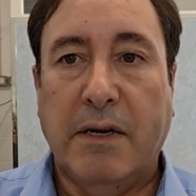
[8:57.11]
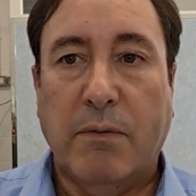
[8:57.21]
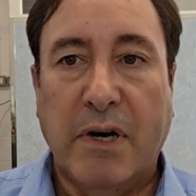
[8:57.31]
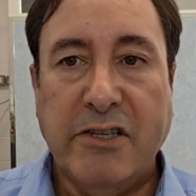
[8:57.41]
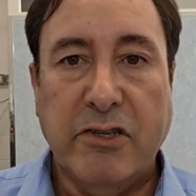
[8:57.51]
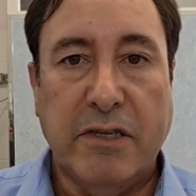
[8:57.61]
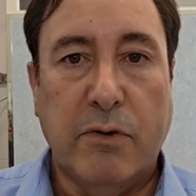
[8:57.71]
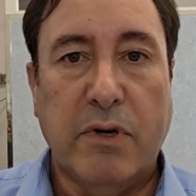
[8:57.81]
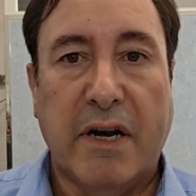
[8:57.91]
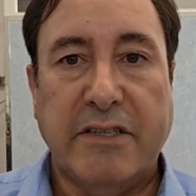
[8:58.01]
Why should an
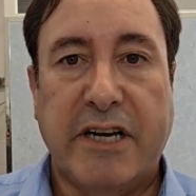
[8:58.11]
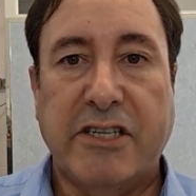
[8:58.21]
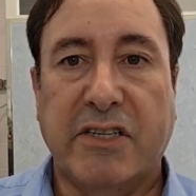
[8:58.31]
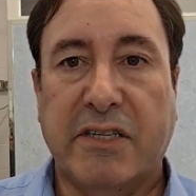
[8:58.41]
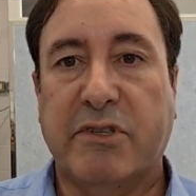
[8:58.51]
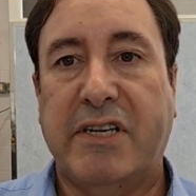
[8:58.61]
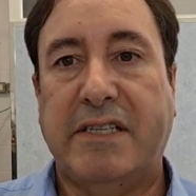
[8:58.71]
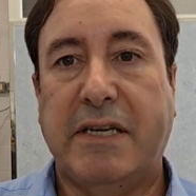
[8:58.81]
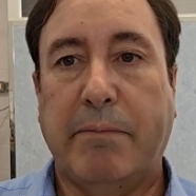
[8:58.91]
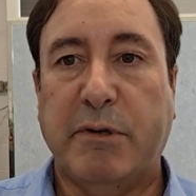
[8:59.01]
organisation that was set up